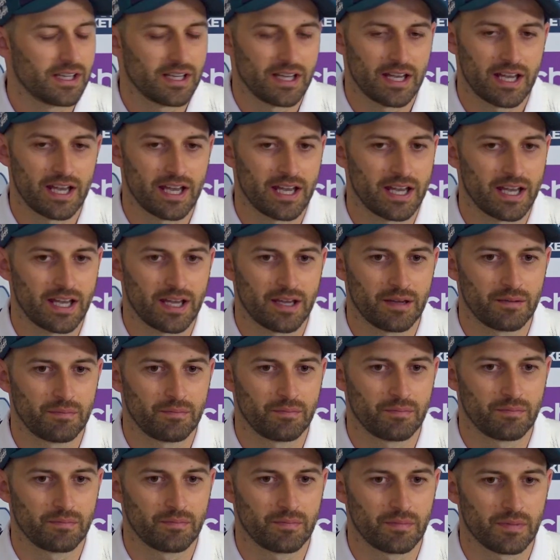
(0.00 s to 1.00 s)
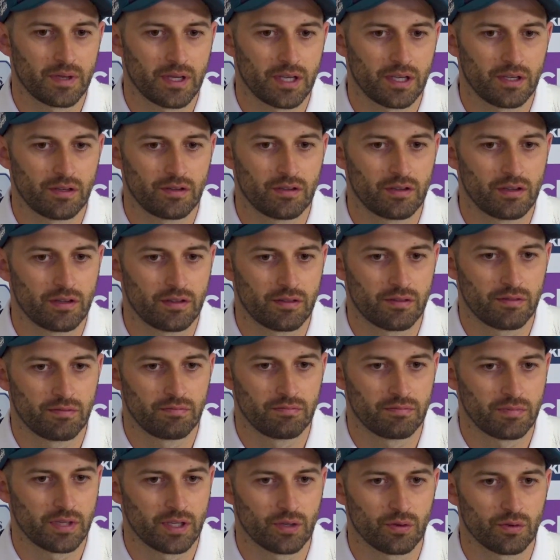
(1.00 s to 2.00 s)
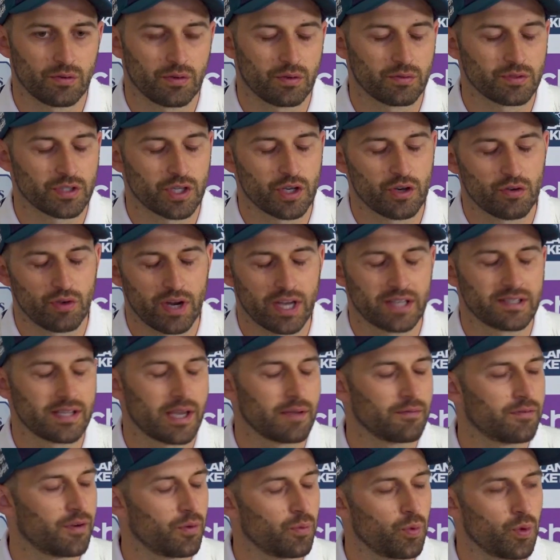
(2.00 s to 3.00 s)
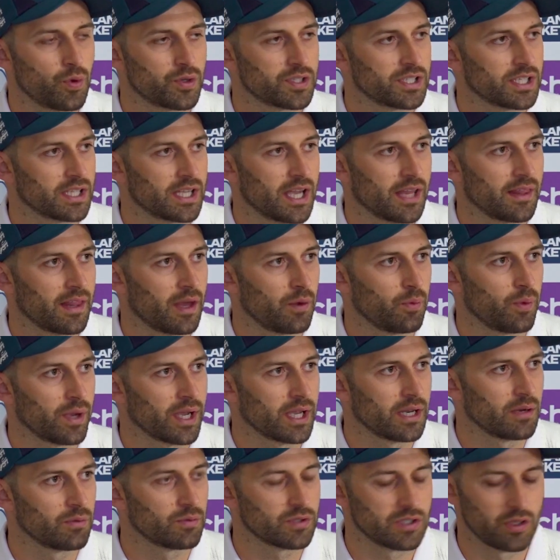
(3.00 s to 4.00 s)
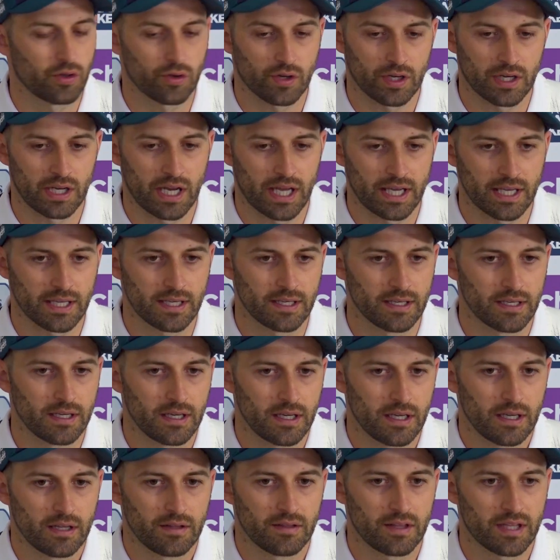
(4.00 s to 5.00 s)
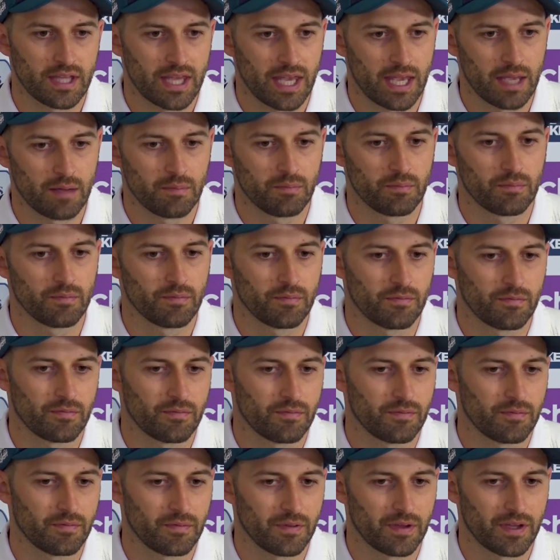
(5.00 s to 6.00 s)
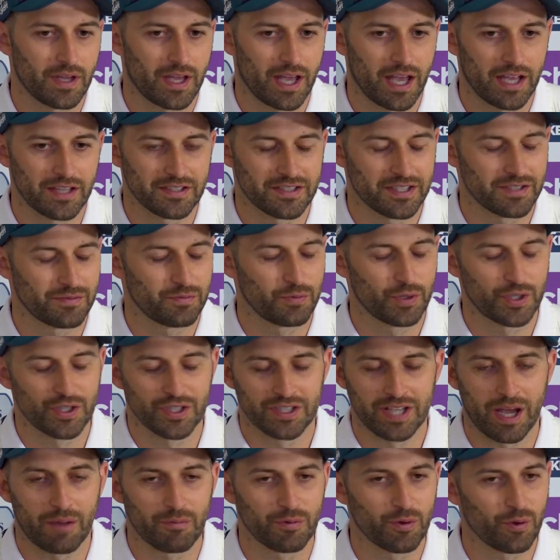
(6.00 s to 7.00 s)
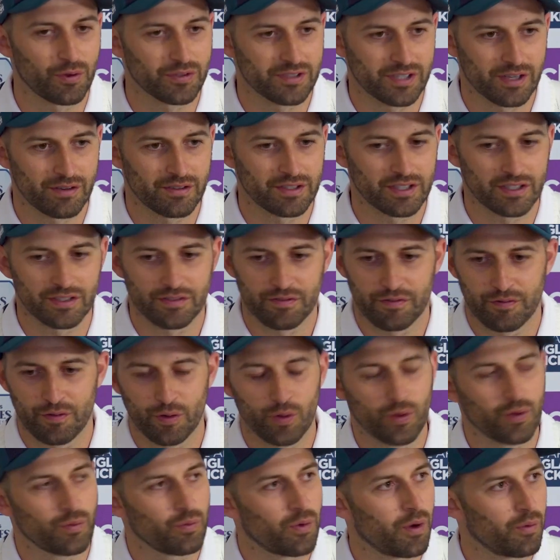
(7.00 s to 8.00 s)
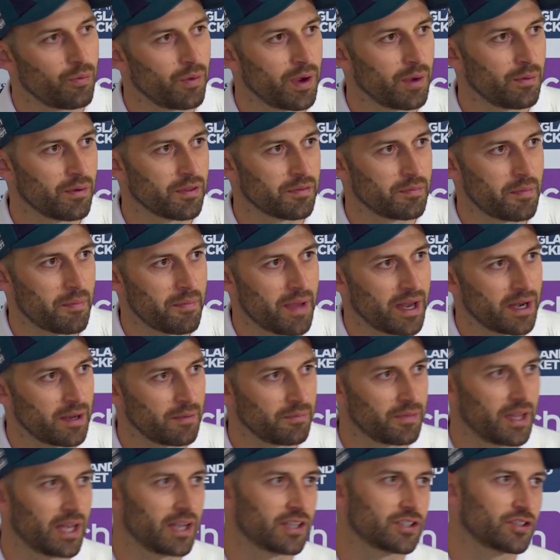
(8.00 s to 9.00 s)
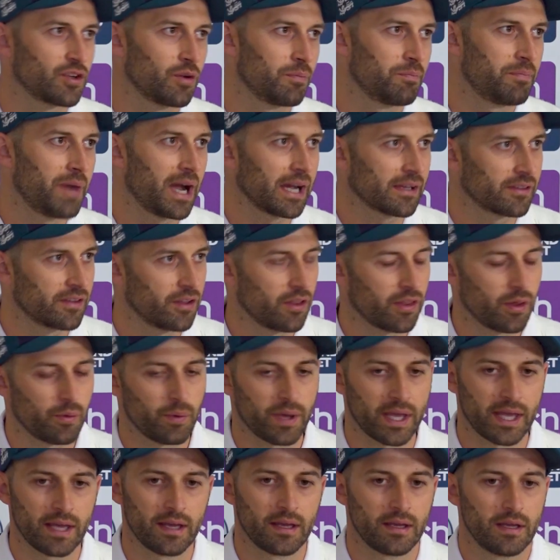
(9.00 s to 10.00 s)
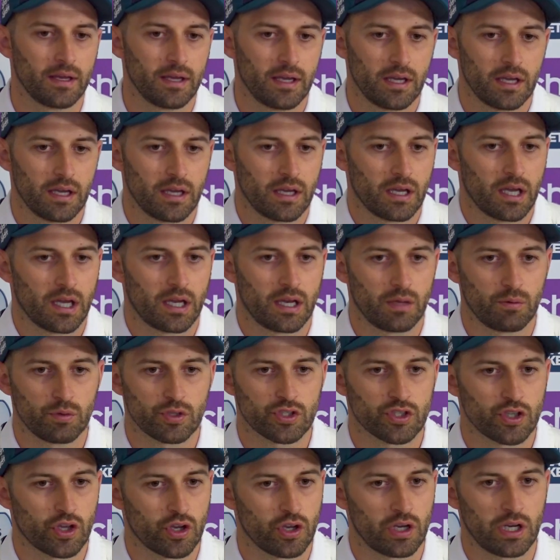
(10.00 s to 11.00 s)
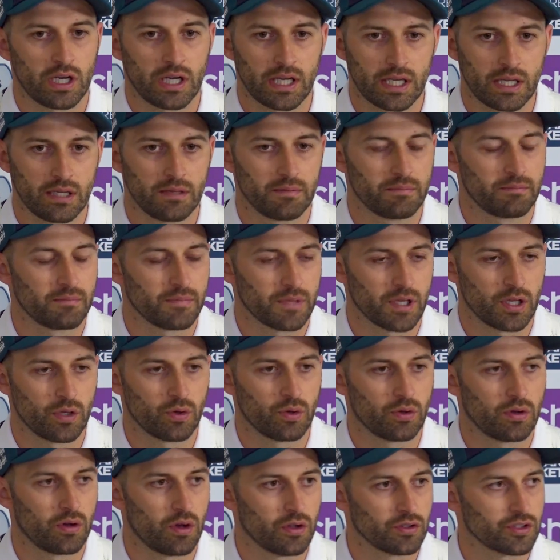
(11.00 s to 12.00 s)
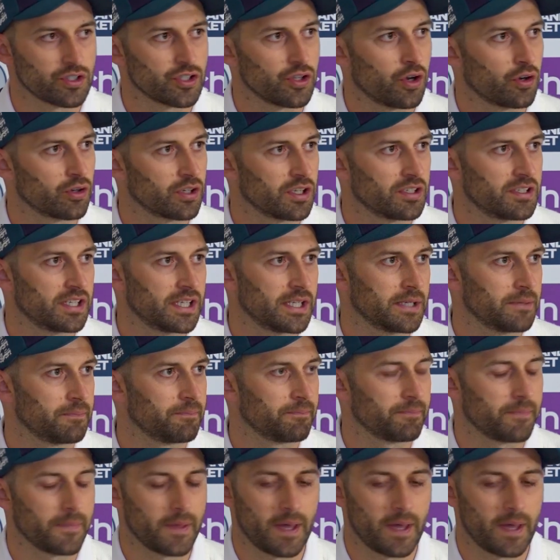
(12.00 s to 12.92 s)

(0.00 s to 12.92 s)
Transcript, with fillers: and it was a great time for Wokes to get that wicket. It was looking like the game, which has happened all series, has flown one way with momentum, then it's gone back the other way, and he was certainly on song today.